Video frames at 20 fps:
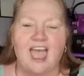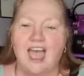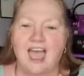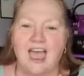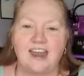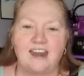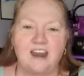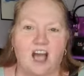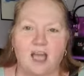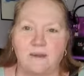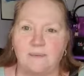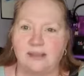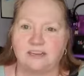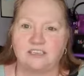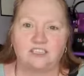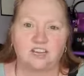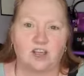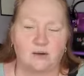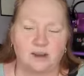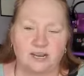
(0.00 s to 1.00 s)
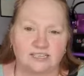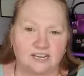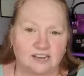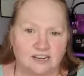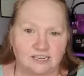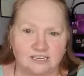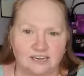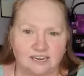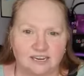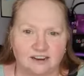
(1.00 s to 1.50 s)
And I'm so
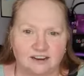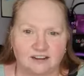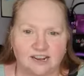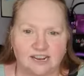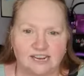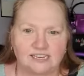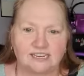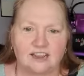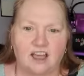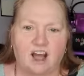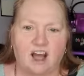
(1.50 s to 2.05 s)
excited, guys.